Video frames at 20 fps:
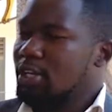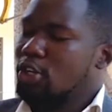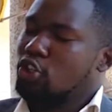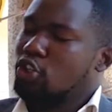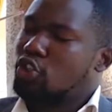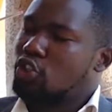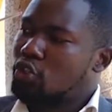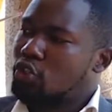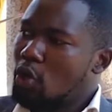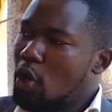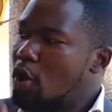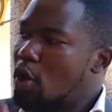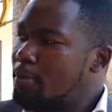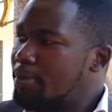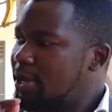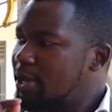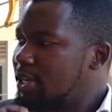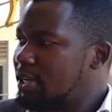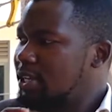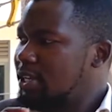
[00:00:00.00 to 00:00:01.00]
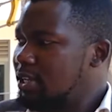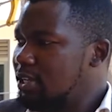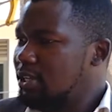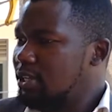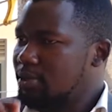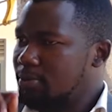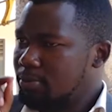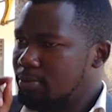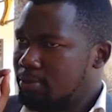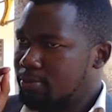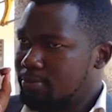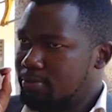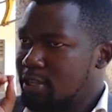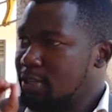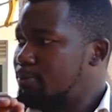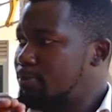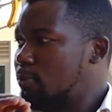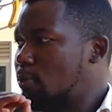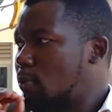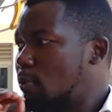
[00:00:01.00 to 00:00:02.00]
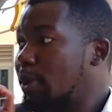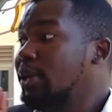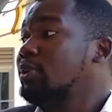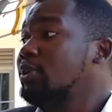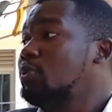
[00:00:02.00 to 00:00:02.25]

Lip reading: So many people went